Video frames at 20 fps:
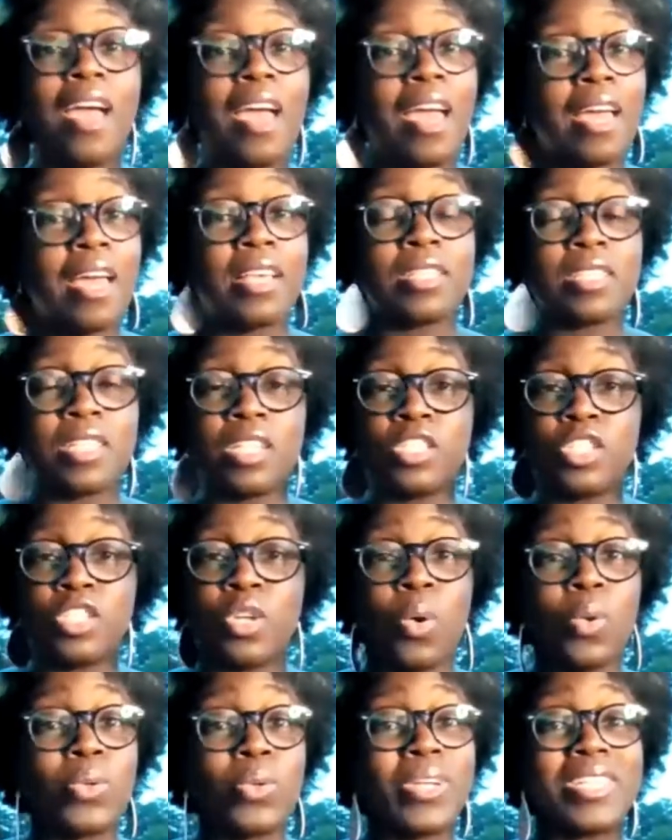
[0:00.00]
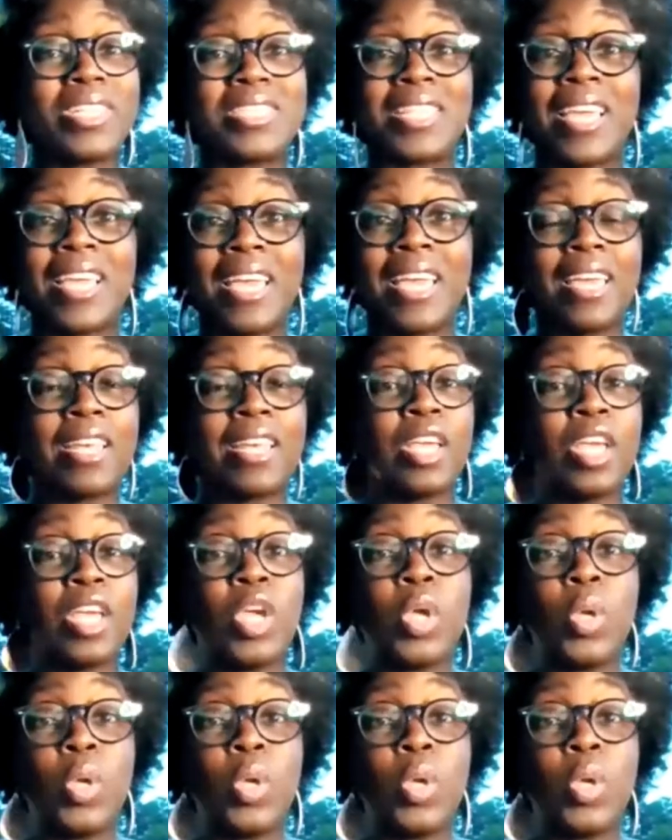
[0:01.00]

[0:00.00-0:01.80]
As AG Holder said,